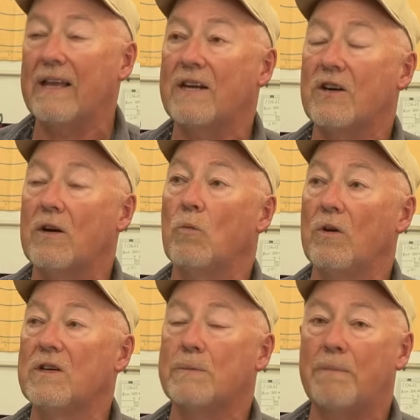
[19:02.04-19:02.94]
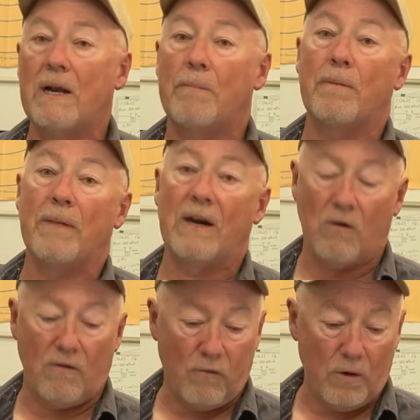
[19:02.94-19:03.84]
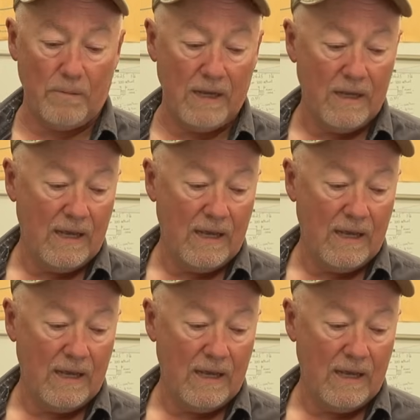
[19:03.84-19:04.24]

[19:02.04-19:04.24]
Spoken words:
that term. Will you spin up a barrel for me?